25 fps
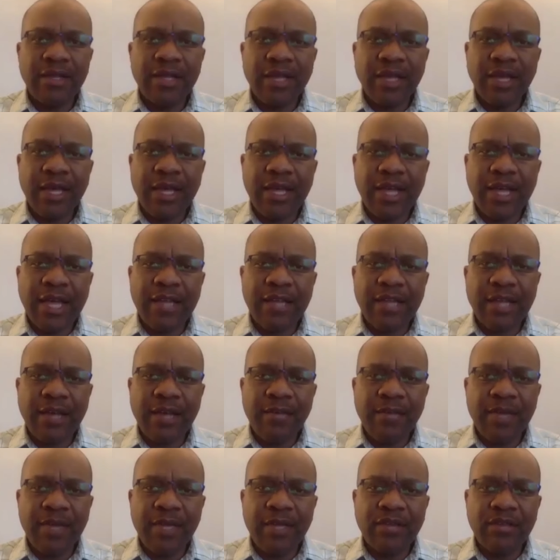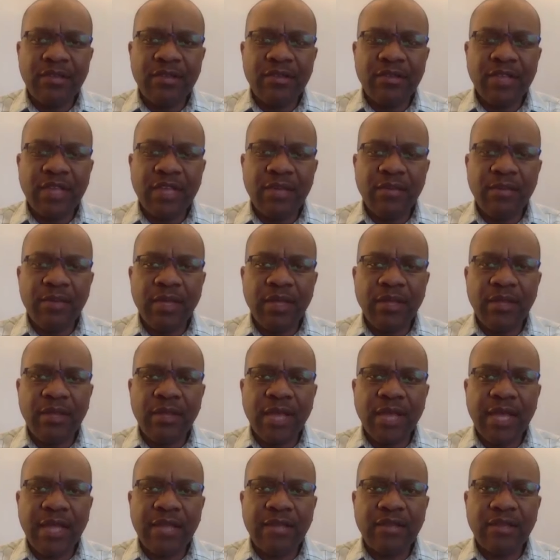I, I made the statement
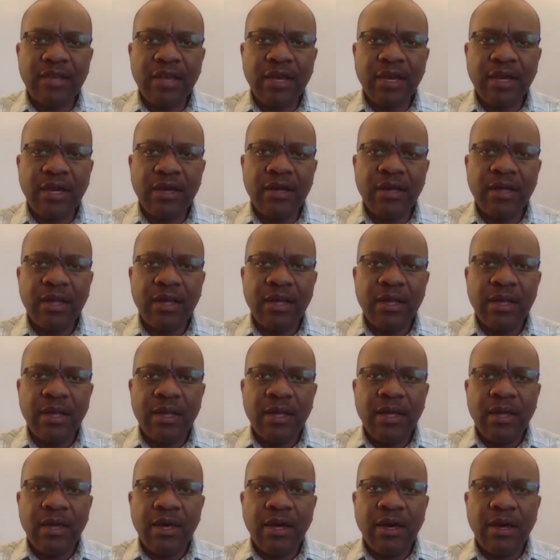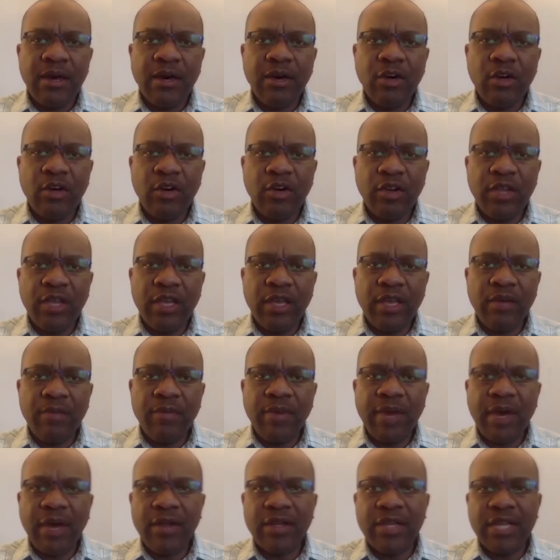that uh, uh, earlier
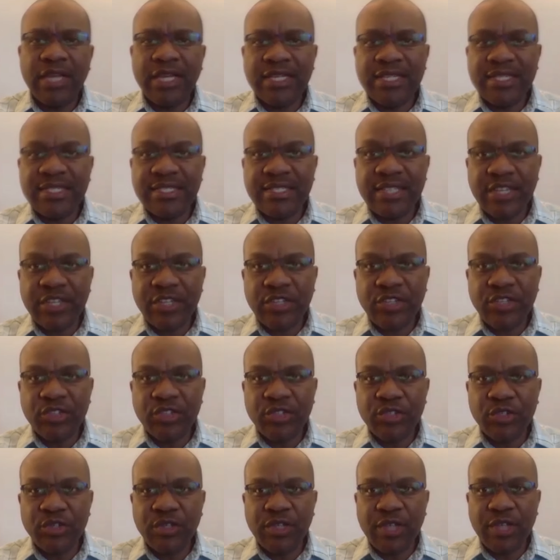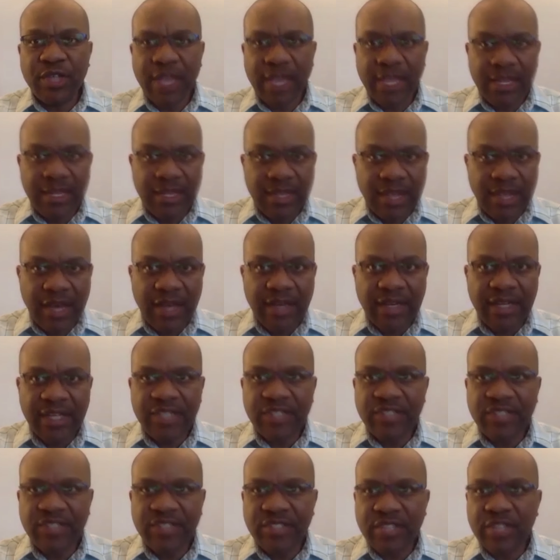about essential and non
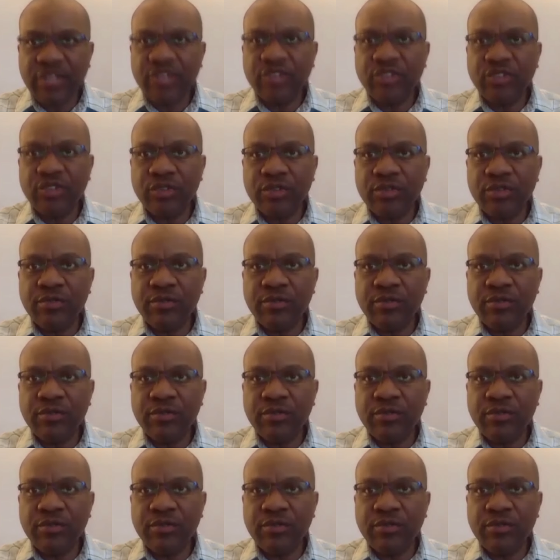essential.